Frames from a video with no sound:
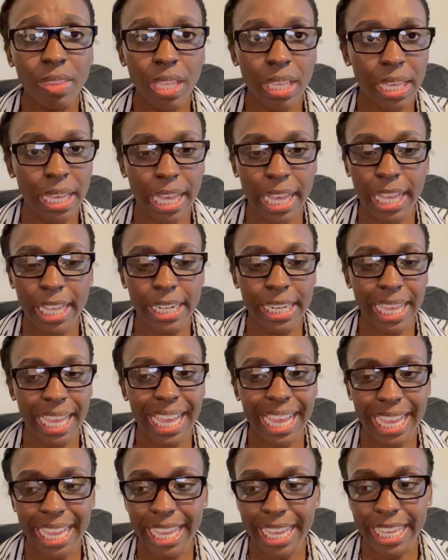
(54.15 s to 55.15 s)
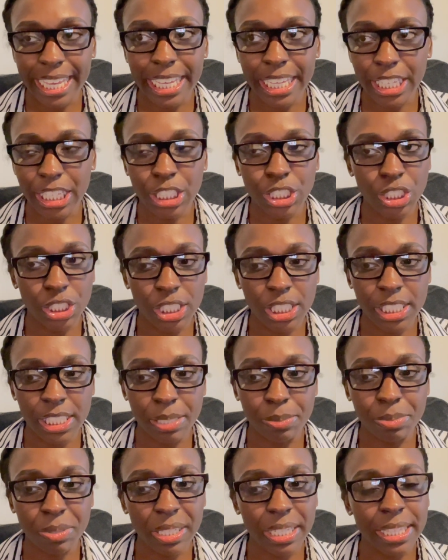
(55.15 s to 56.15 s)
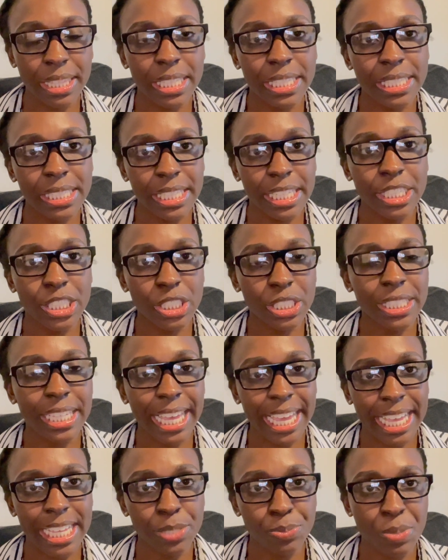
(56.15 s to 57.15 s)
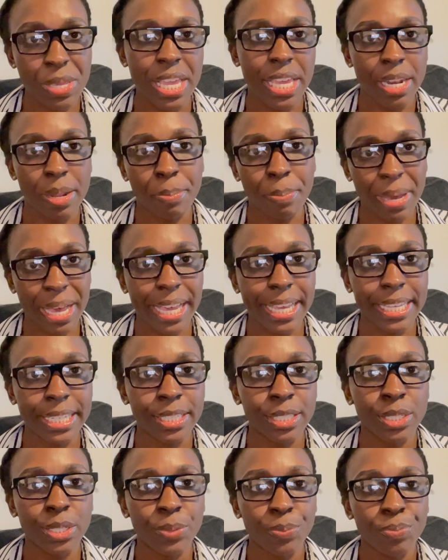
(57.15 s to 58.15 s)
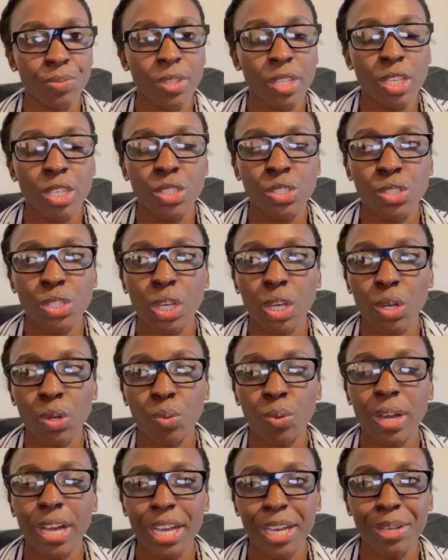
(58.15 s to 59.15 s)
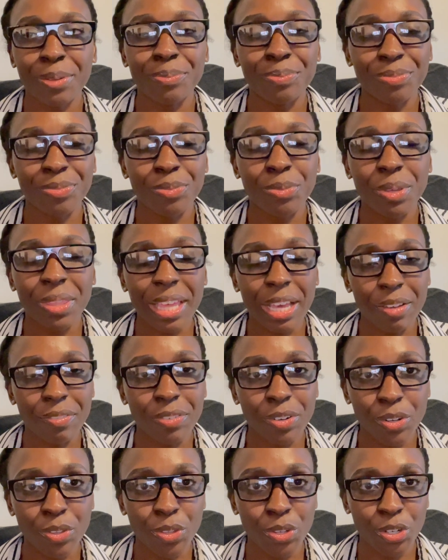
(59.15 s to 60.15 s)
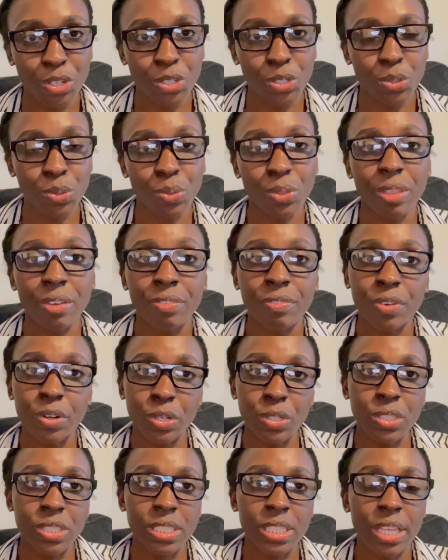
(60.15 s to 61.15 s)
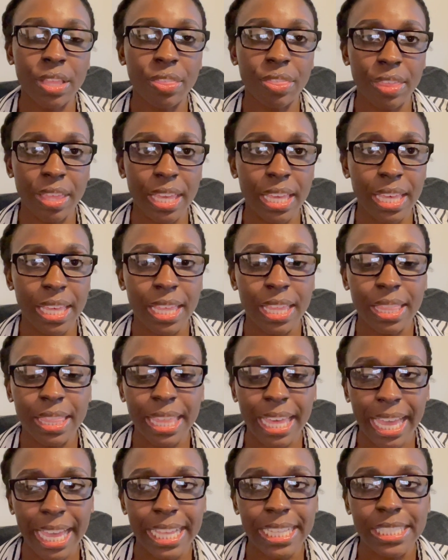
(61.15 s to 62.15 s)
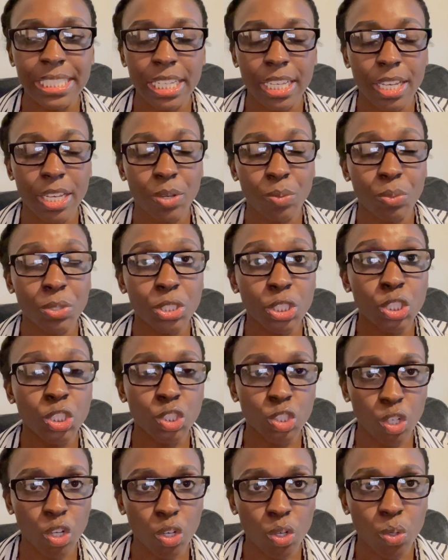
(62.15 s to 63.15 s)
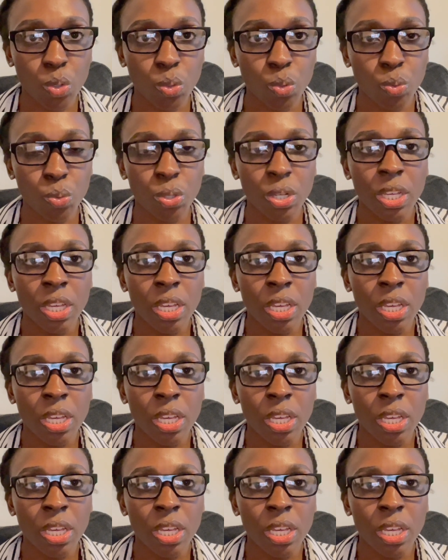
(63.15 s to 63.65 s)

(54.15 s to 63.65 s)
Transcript: God, it just seems like this thing just has me in a bind. So, without further ado, the first thing that was a stronghold